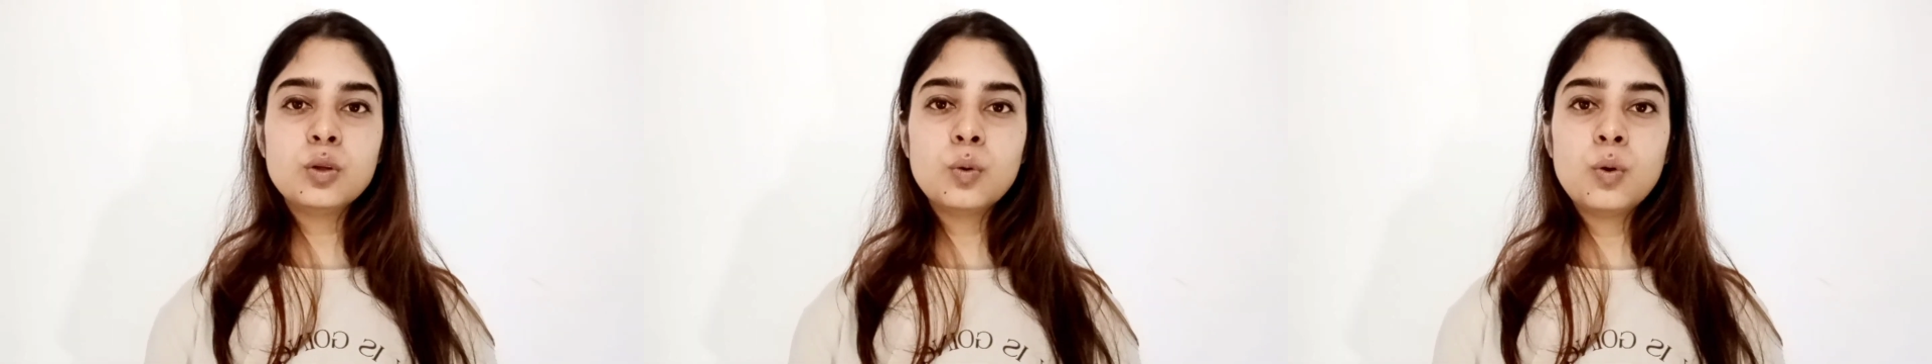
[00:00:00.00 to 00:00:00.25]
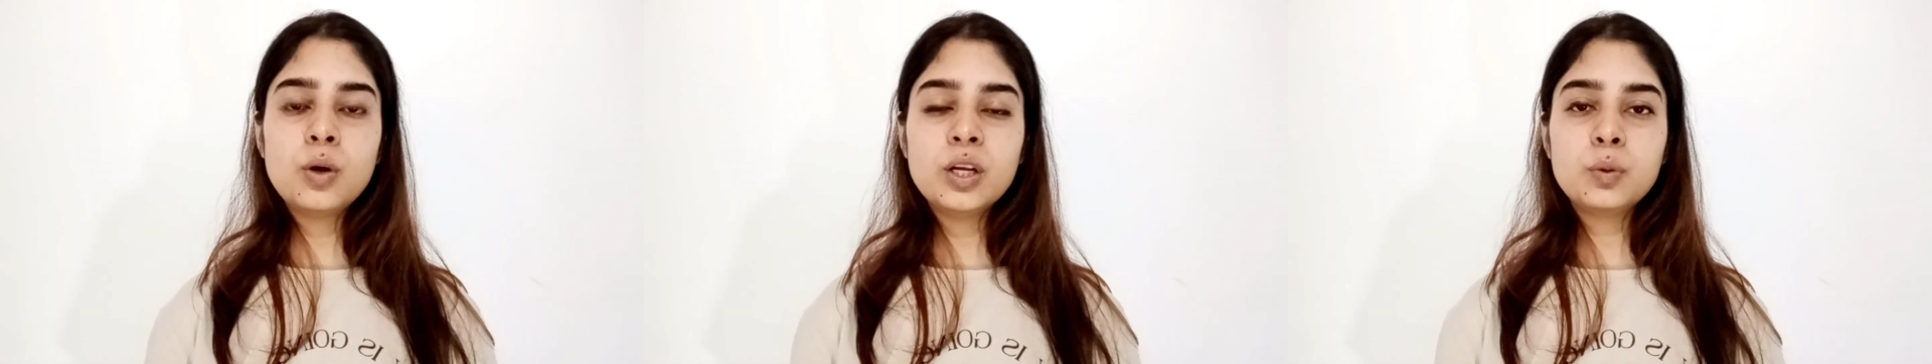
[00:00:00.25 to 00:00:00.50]

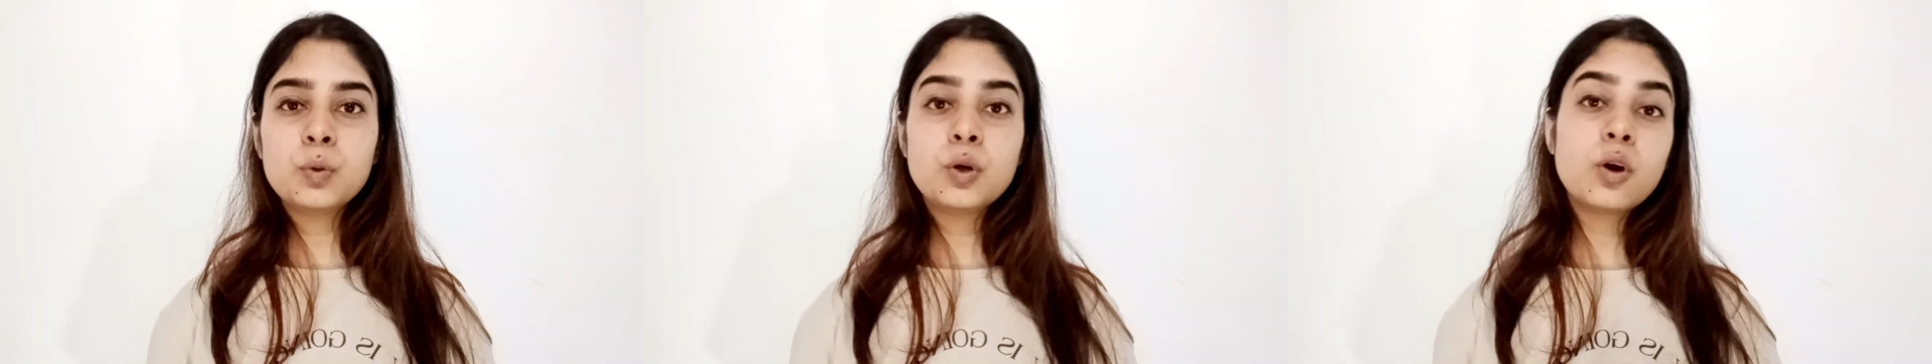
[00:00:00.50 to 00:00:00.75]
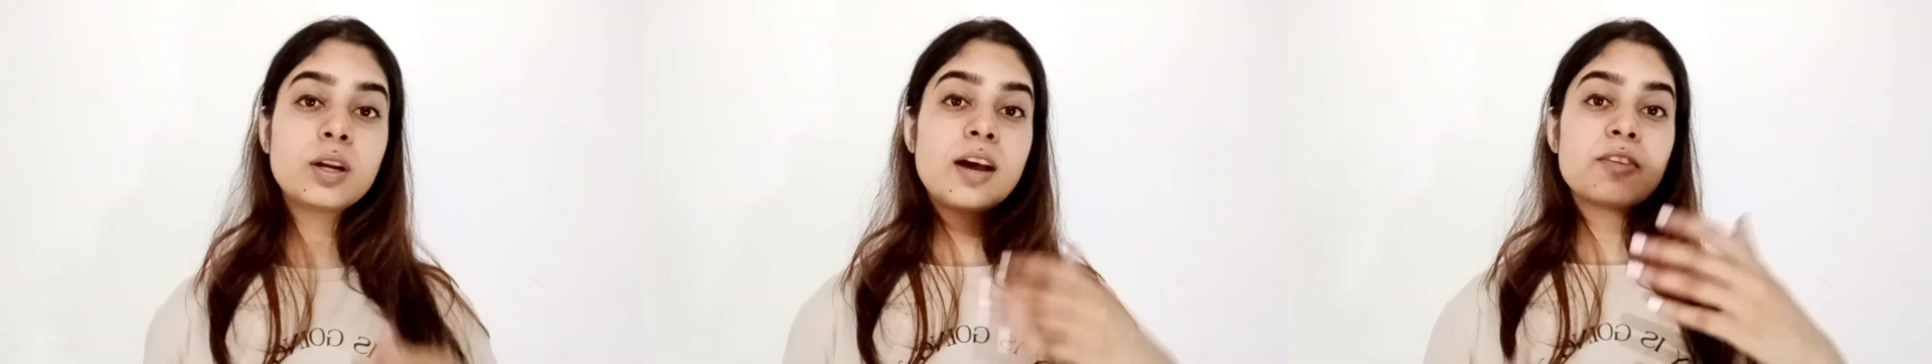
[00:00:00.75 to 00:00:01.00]
though it would
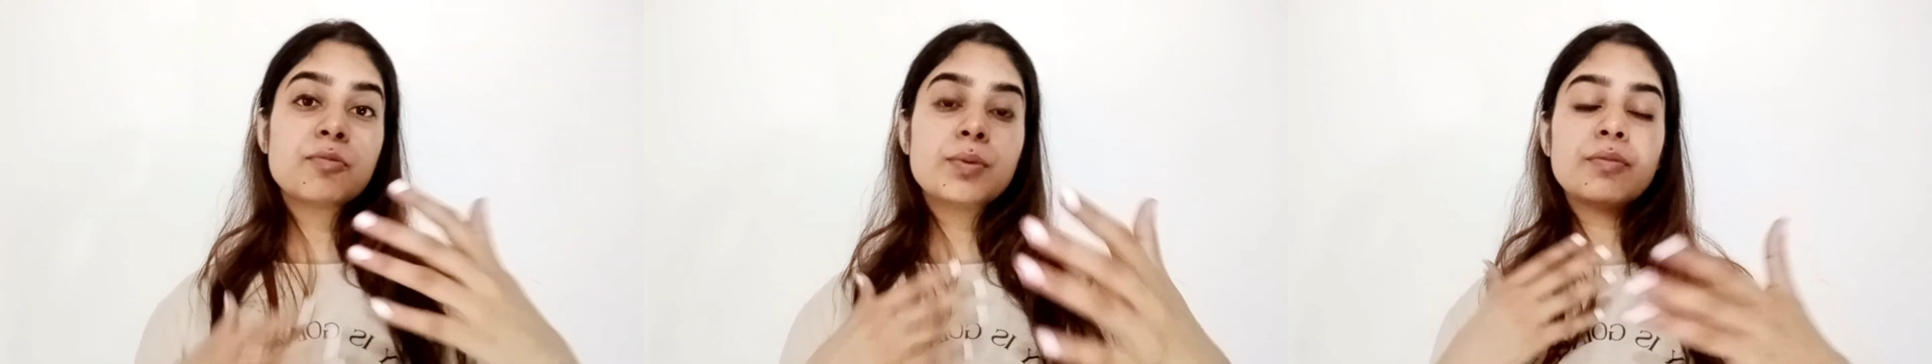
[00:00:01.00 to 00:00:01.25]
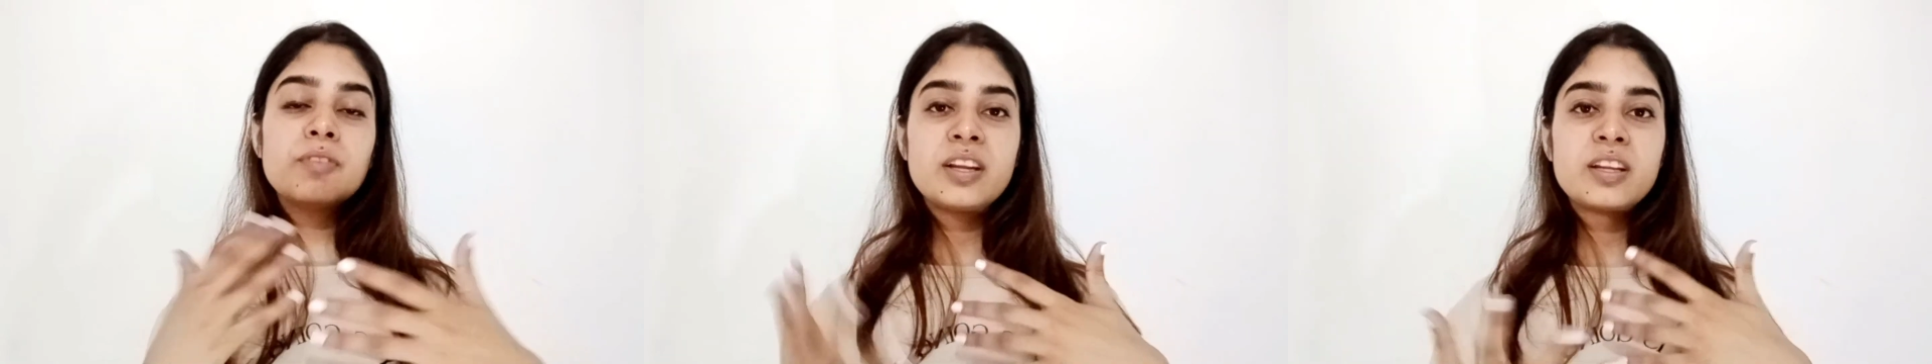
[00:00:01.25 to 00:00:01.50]
not have
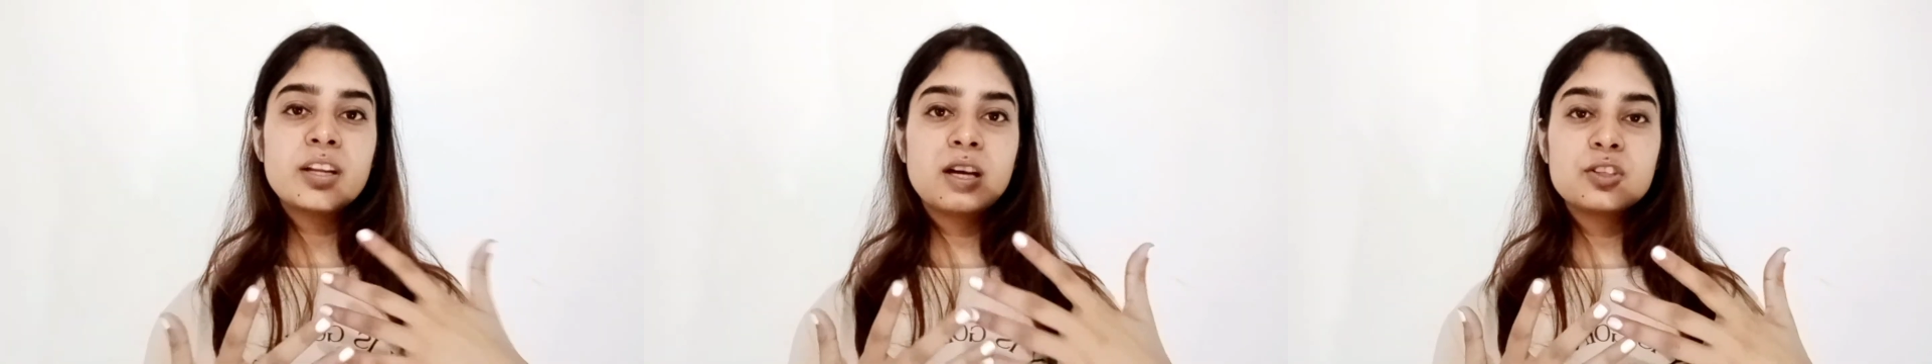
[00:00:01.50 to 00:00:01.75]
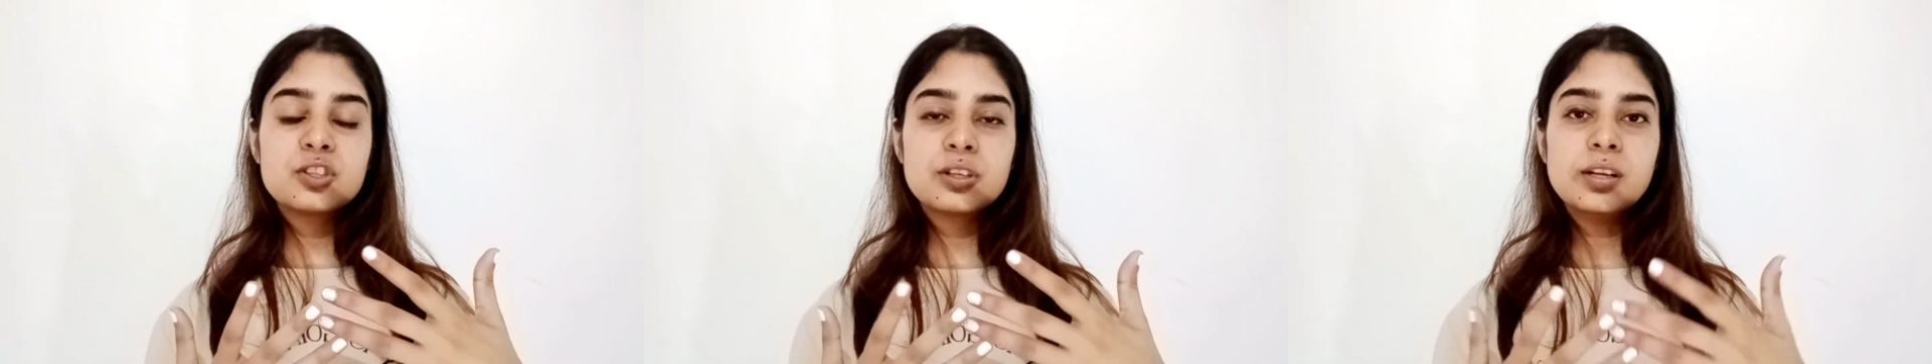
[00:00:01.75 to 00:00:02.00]
been very
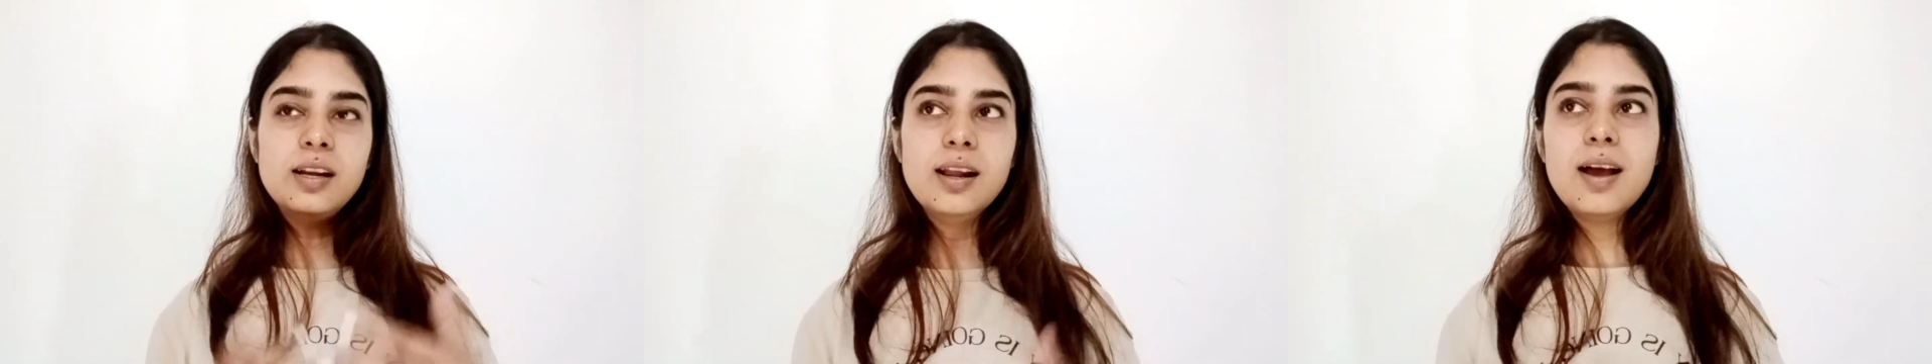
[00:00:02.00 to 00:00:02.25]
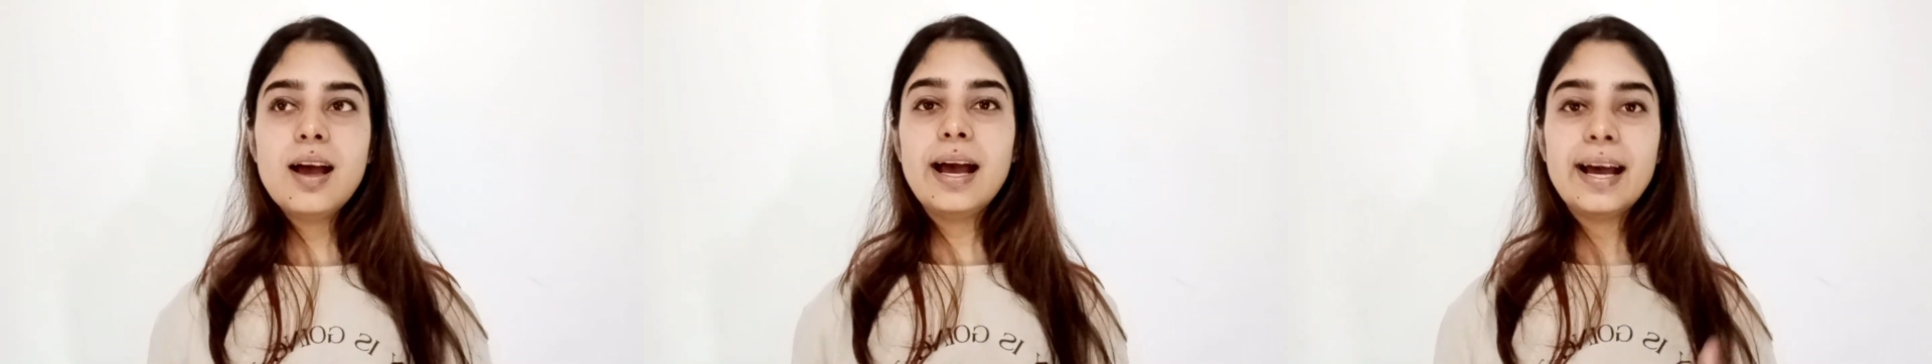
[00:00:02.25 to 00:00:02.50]
natural
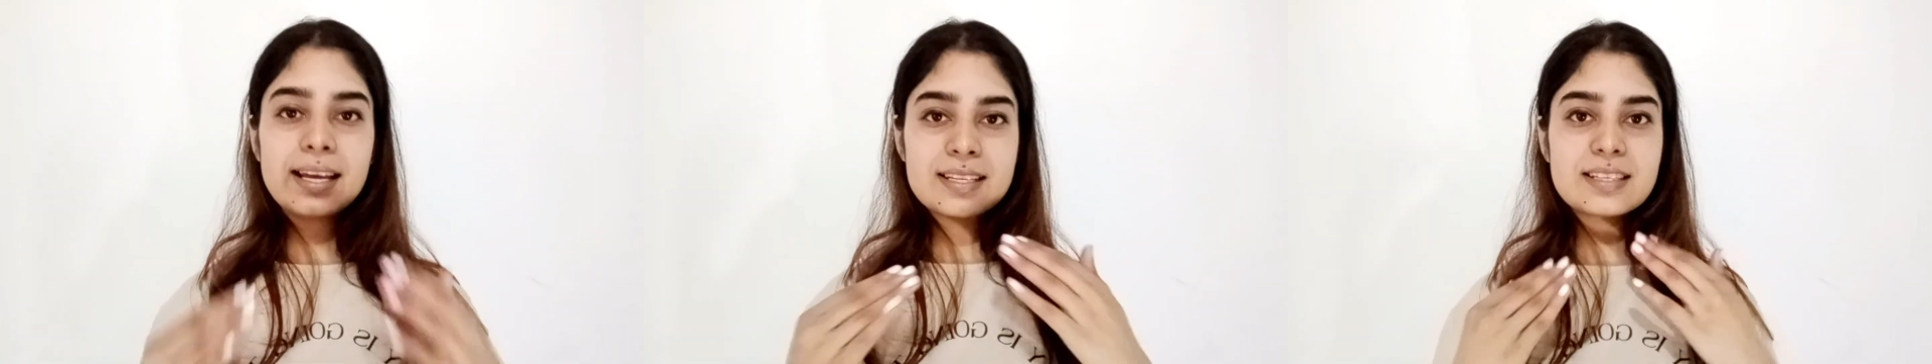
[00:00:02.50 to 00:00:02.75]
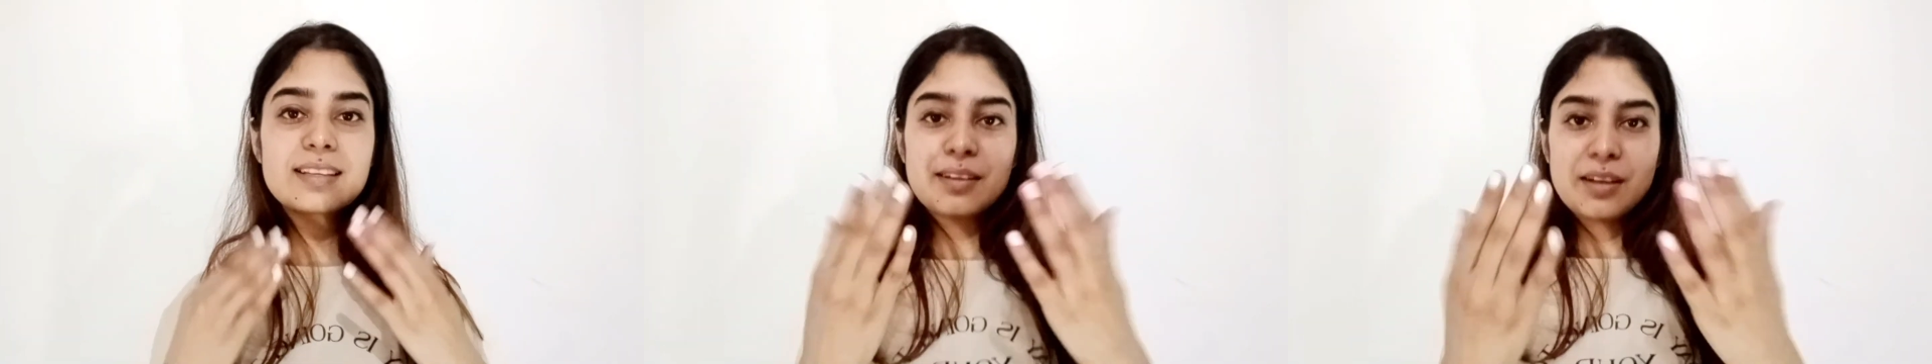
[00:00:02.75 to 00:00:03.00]
as